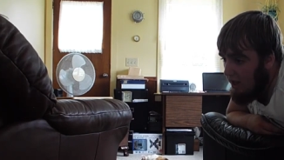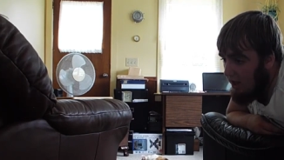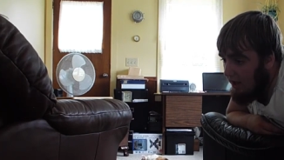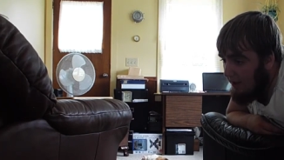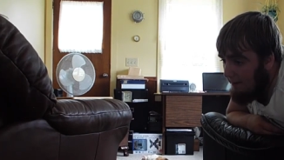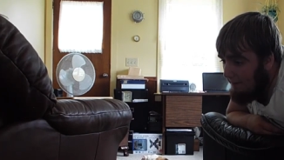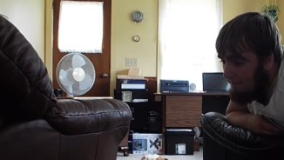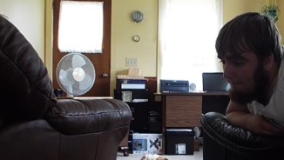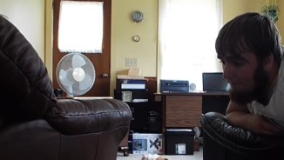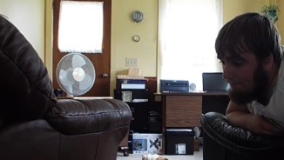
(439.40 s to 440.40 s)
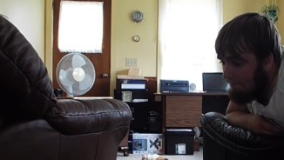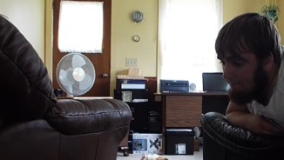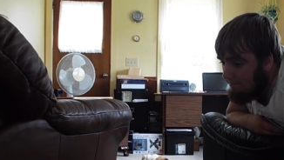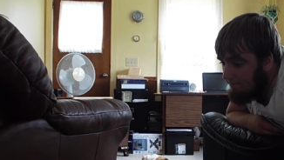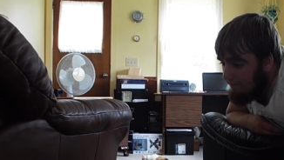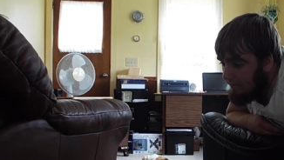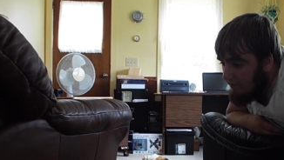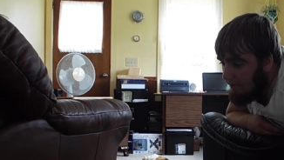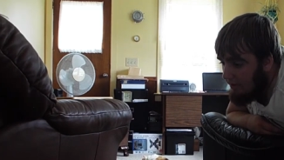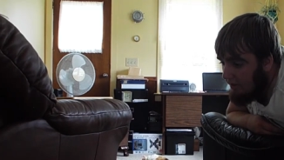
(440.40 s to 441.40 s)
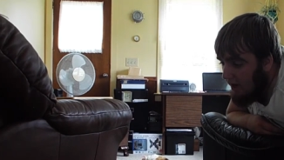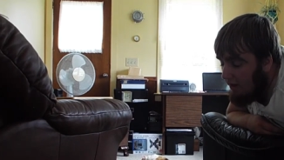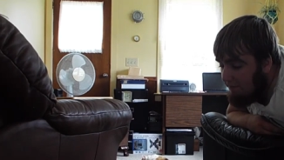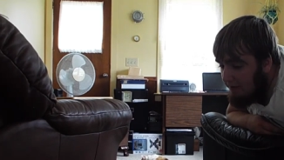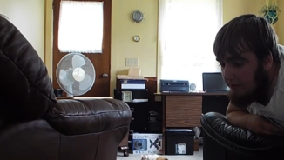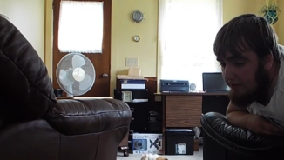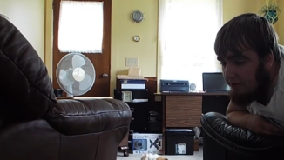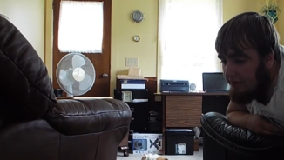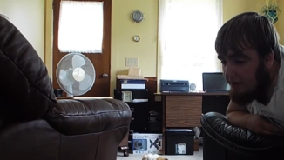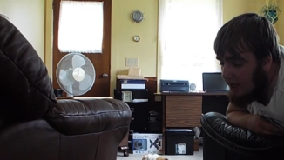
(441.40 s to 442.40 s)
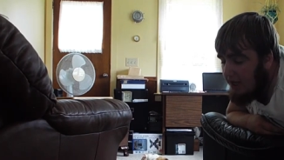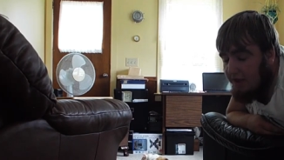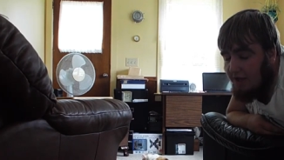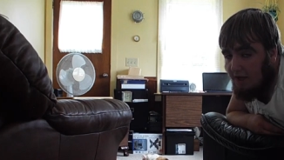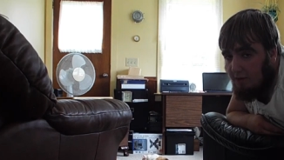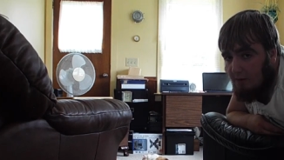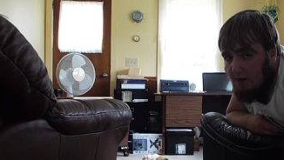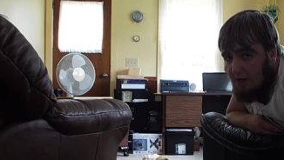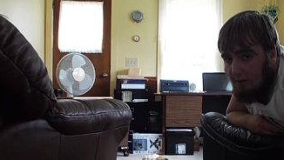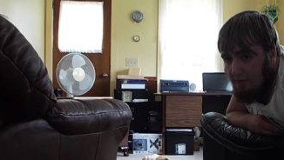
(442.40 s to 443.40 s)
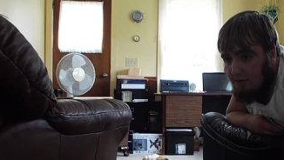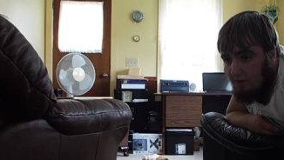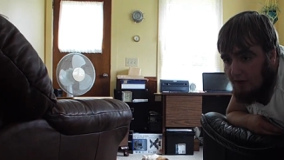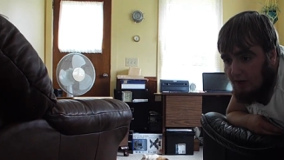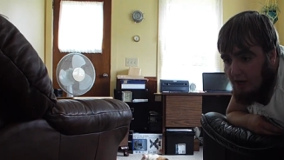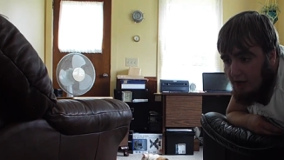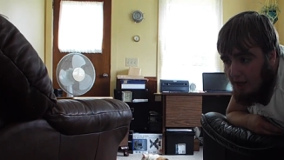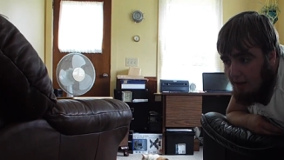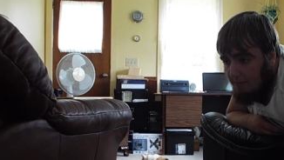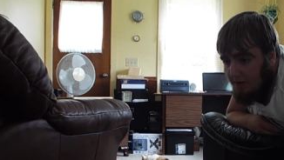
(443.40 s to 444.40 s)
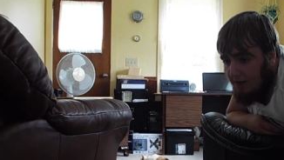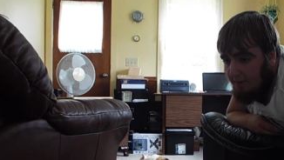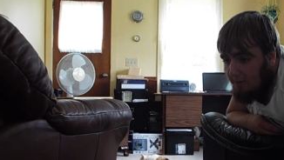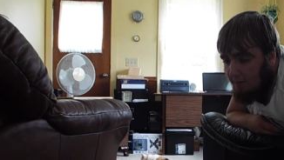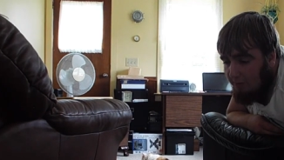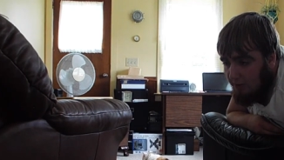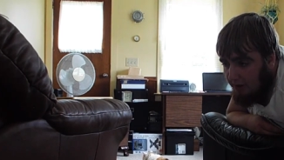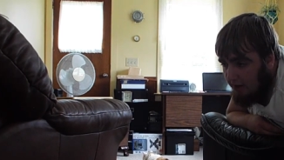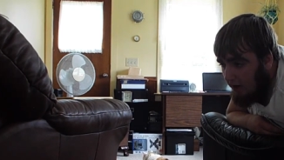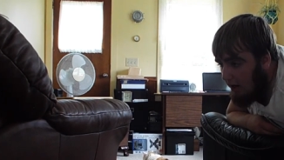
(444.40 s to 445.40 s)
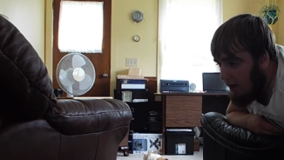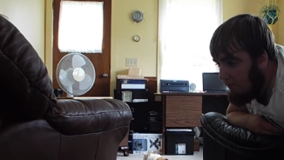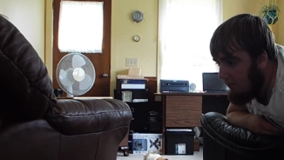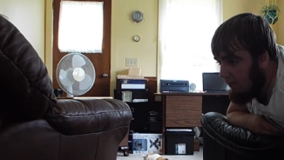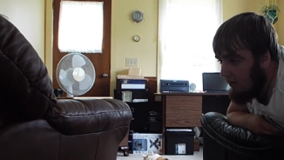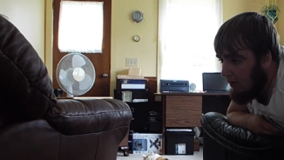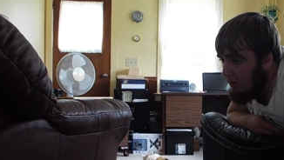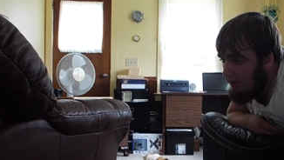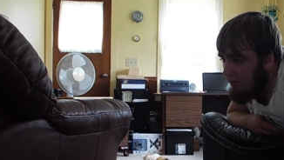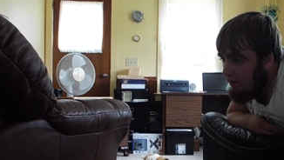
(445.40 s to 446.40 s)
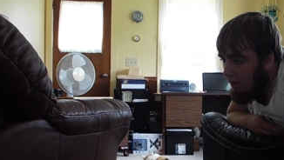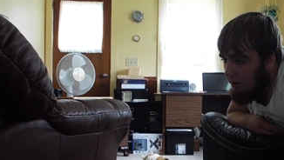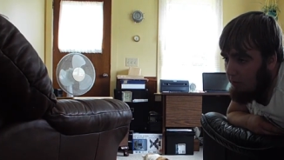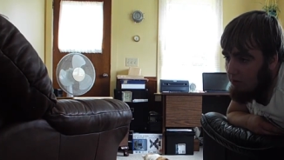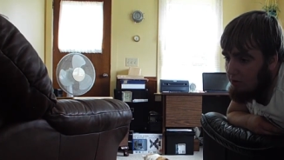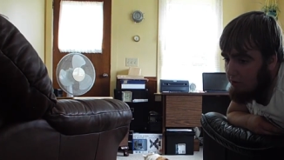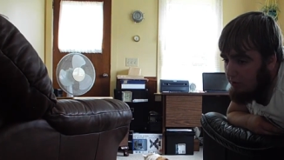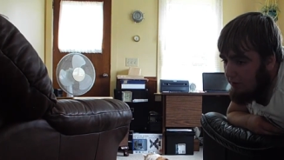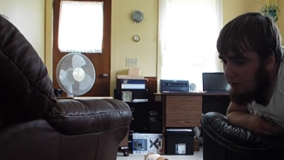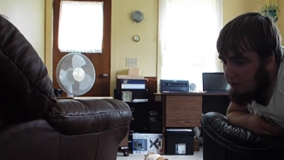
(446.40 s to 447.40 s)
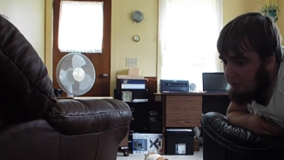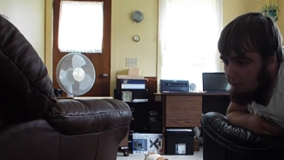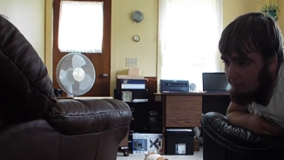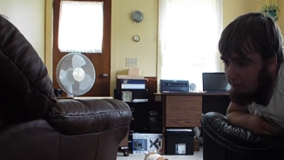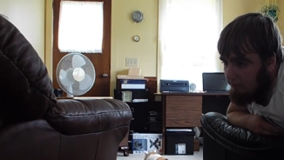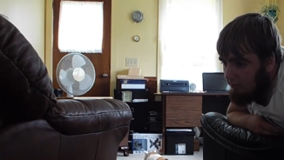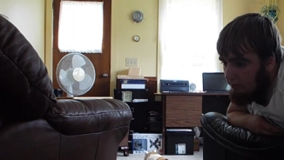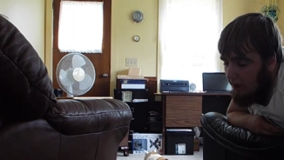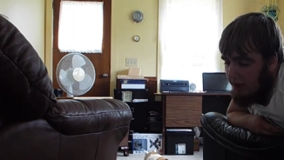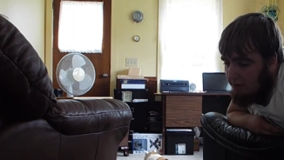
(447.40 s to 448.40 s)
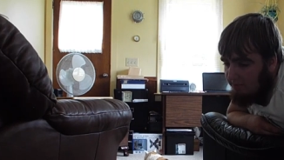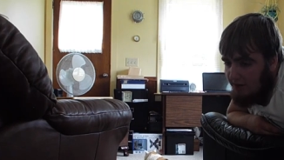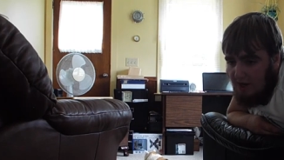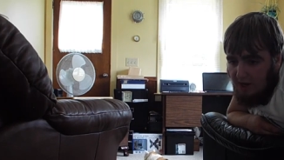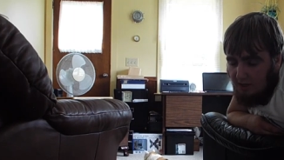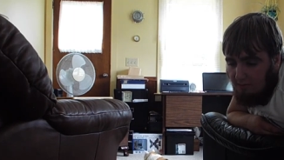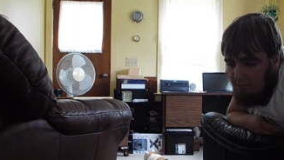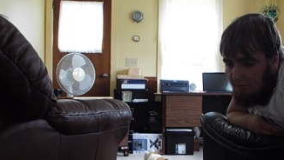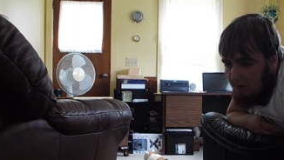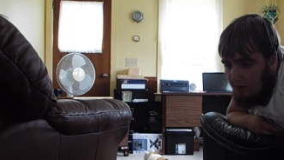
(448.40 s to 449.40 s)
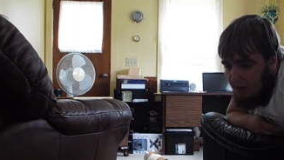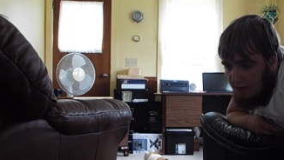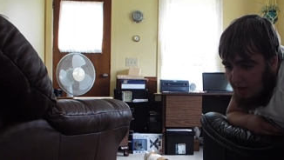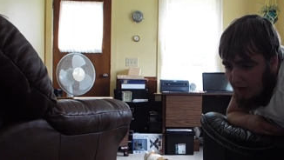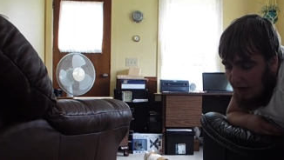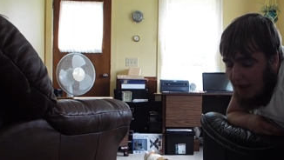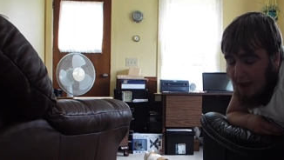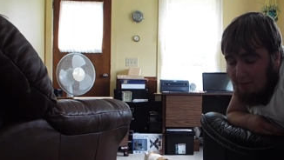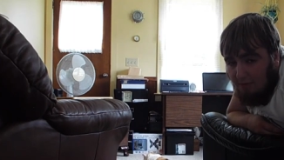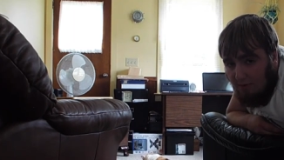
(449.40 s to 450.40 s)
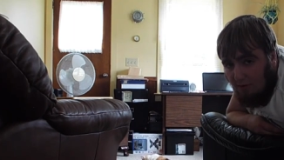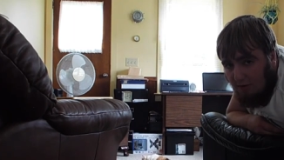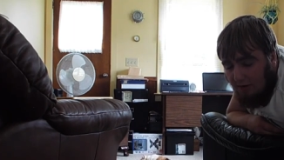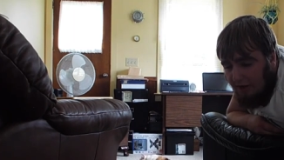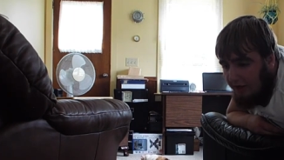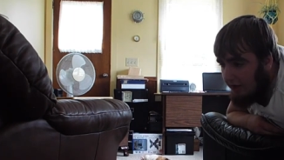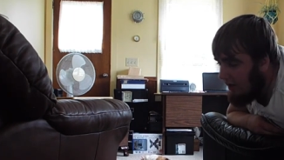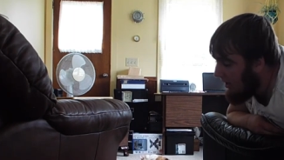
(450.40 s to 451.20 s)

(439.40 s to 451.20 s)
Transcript: Um, like, I feel lazy when it comes to it because I'm always putting it off or I just all I want to do is lie in bed and nap sort of thing.